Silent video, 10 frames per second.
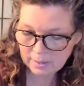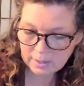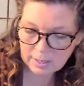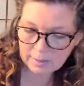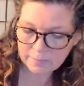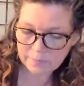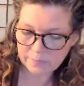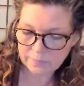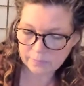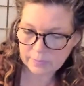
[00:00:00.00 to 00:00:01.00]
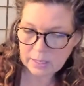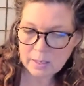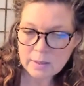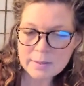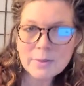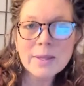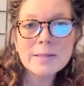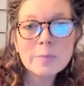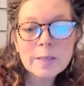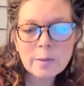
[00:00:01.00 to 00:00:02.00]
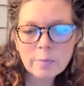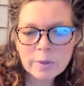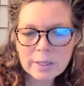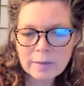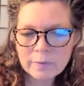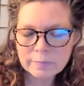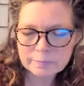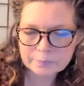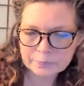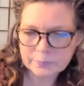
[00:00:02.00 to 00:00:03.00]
Yeah. So that's my number 11.